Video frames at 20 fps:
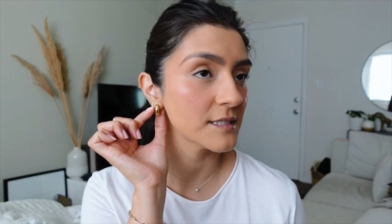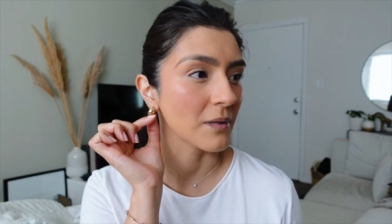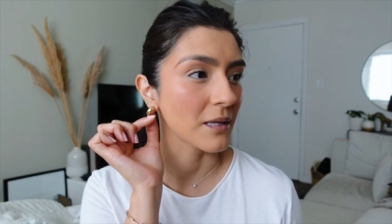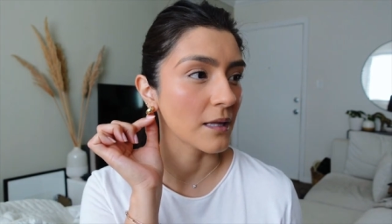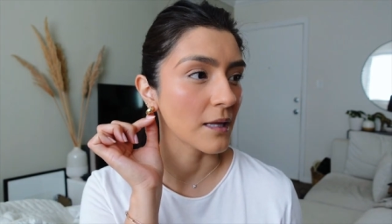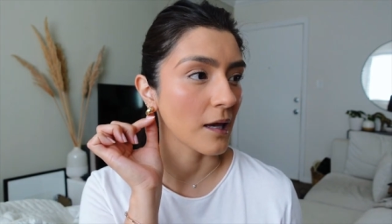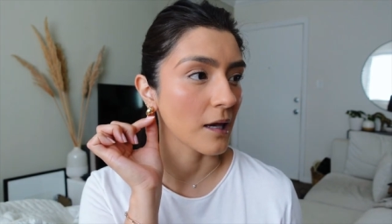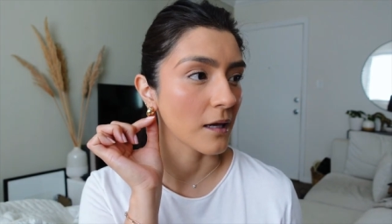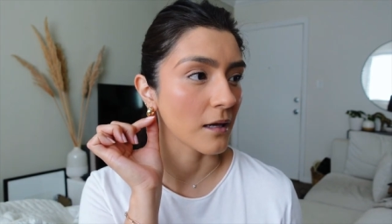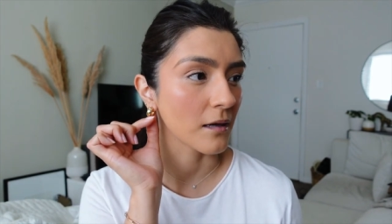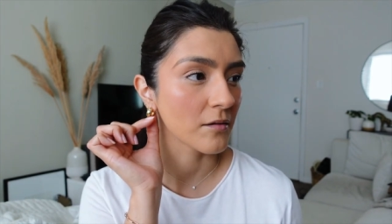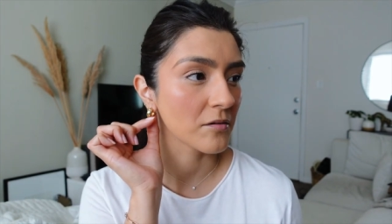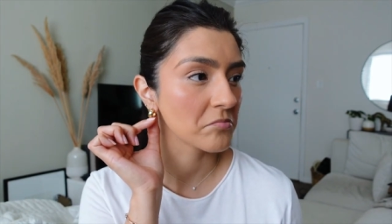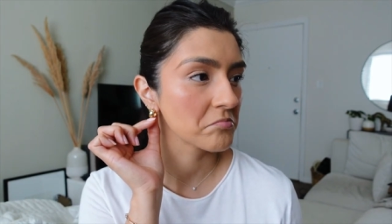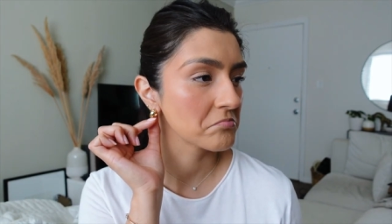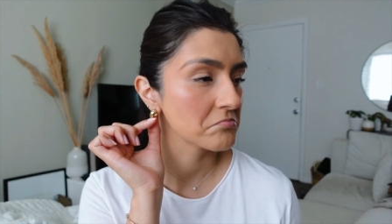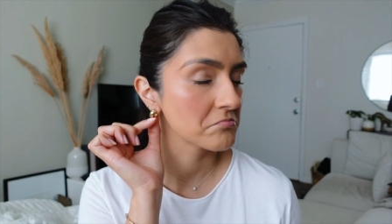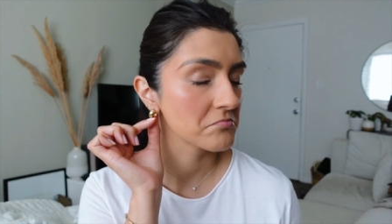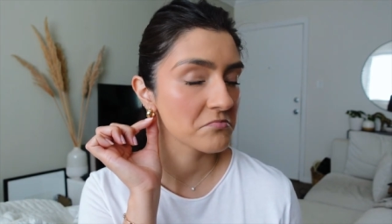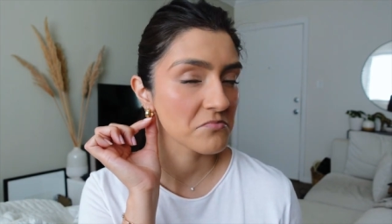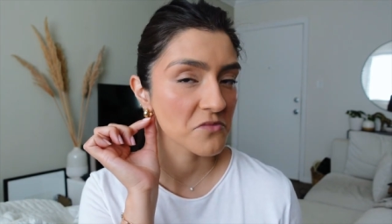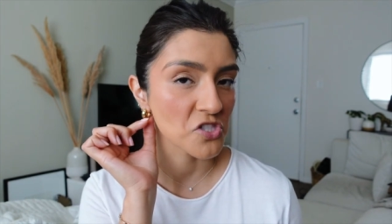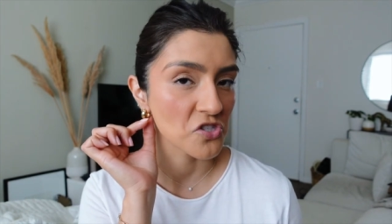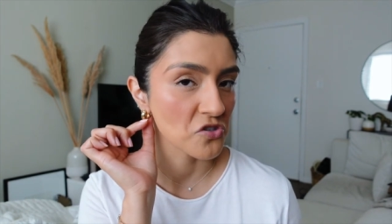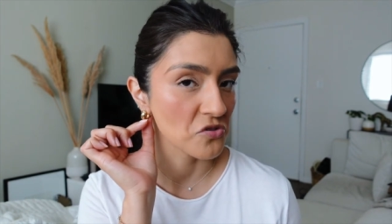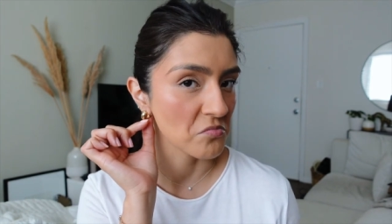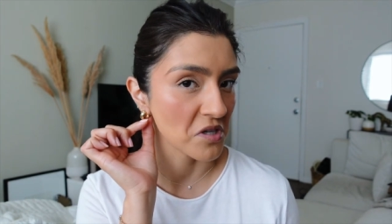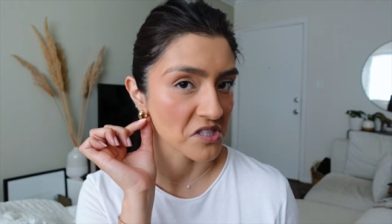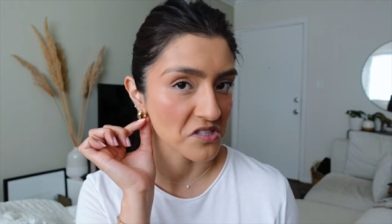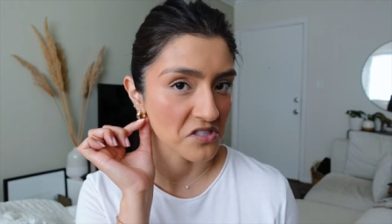We like
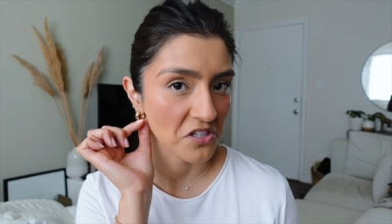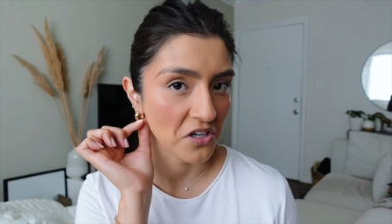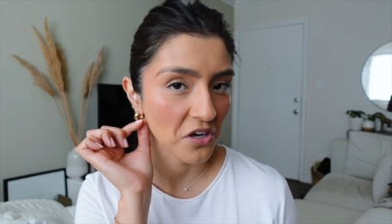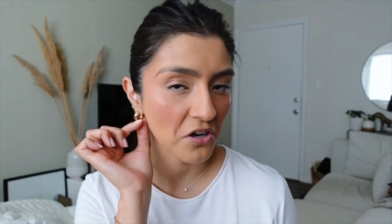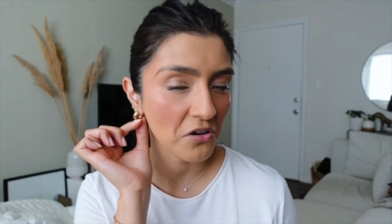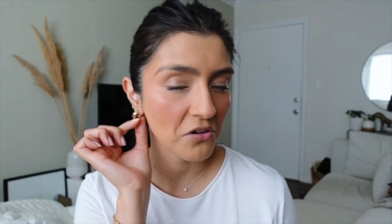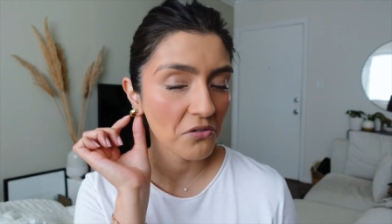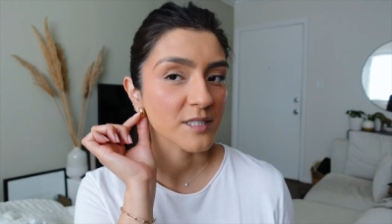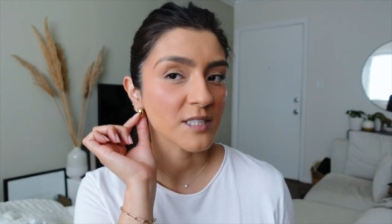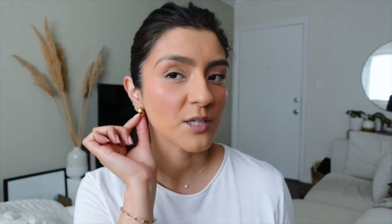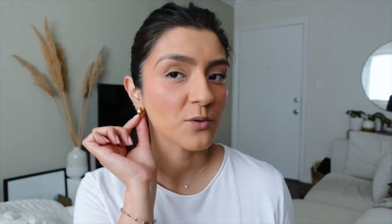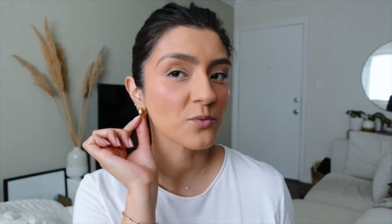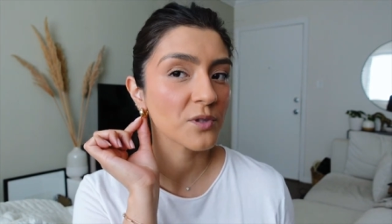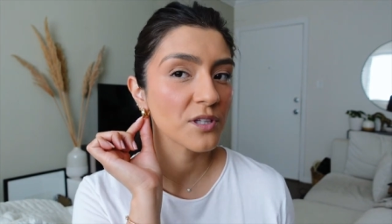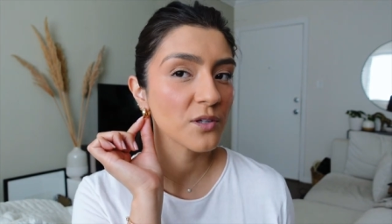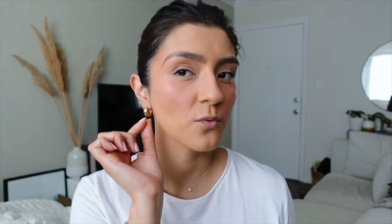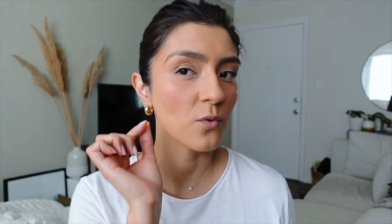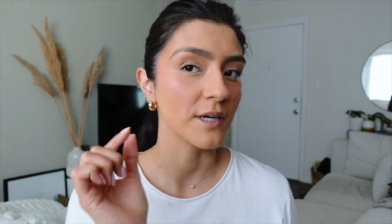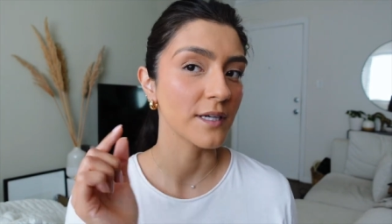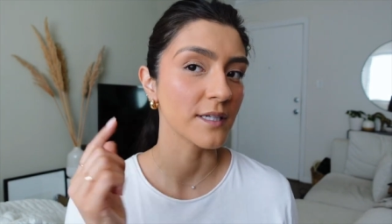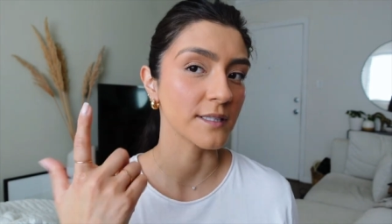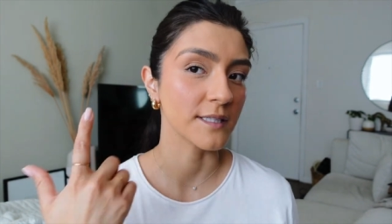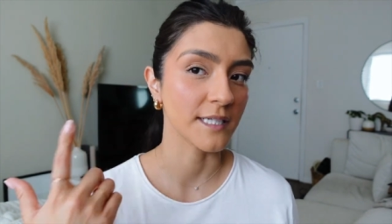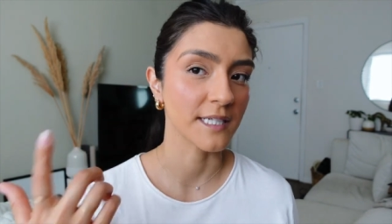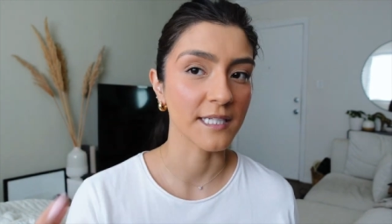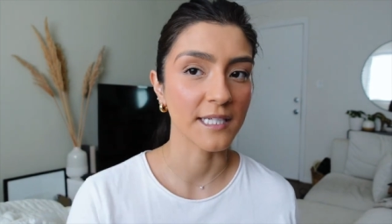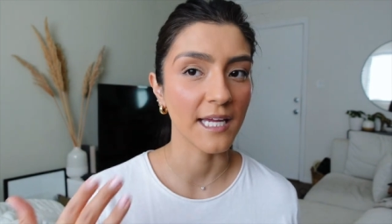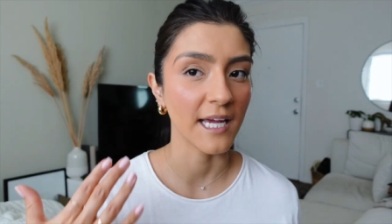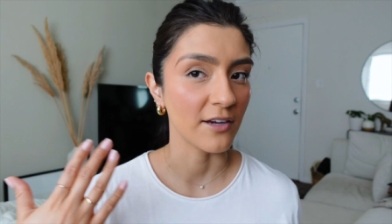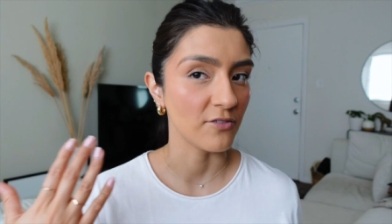2 months ago because I really wanted like
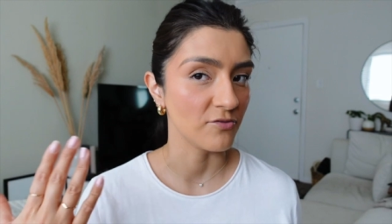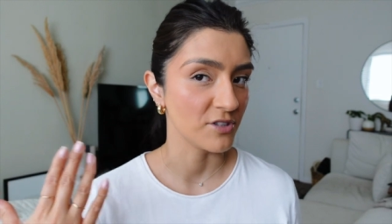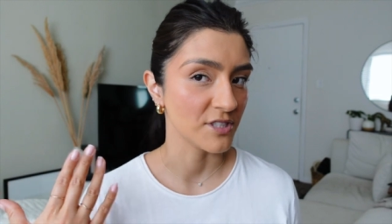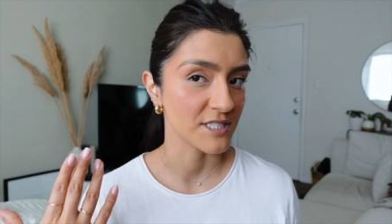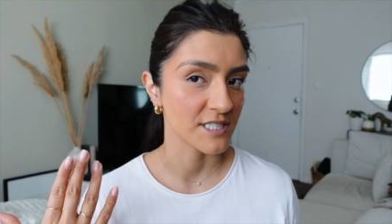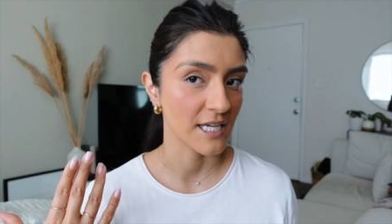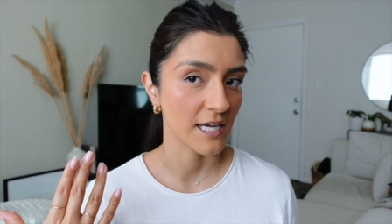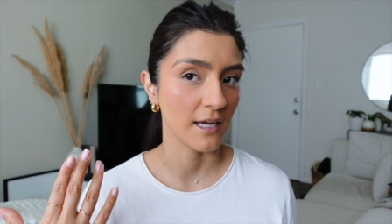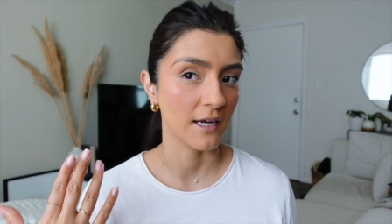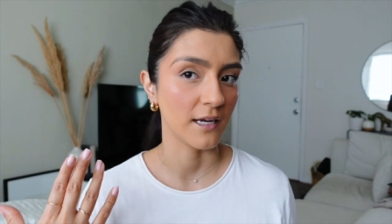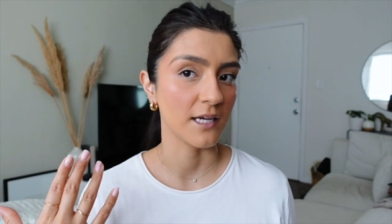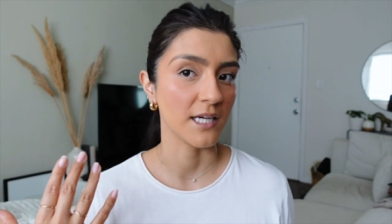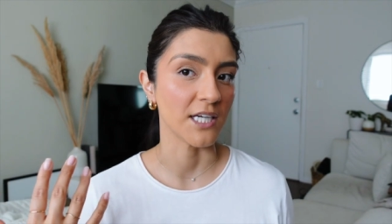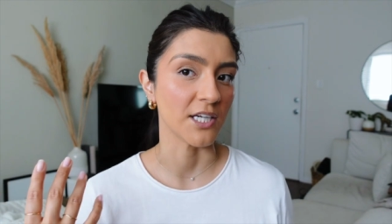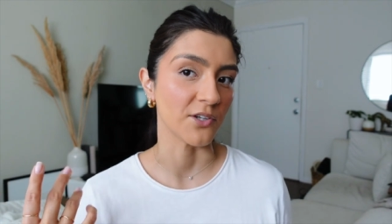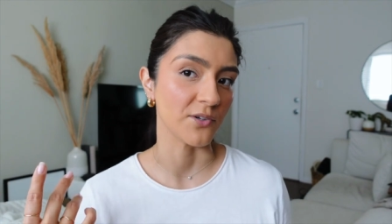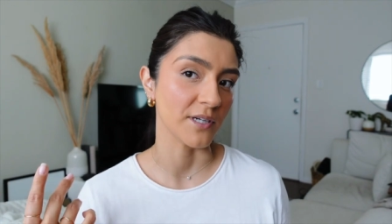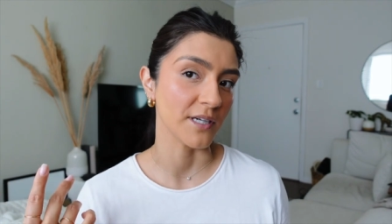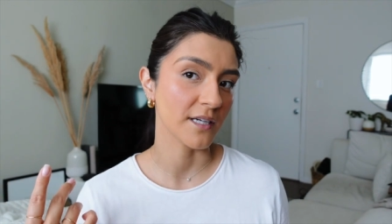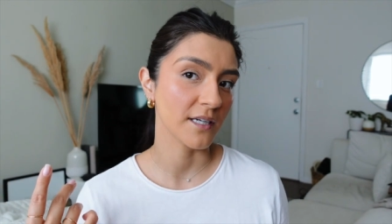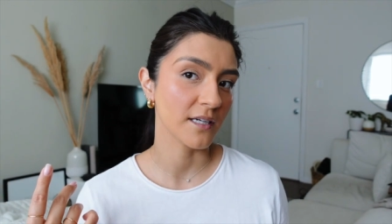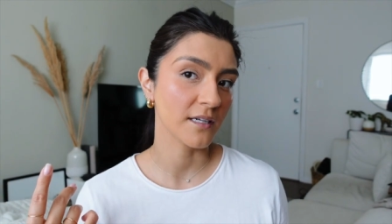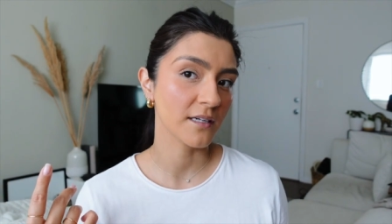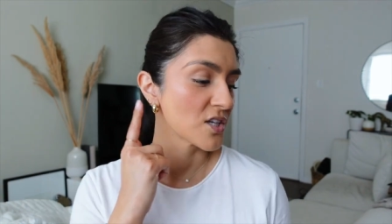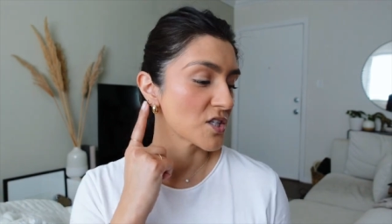an everyday earring.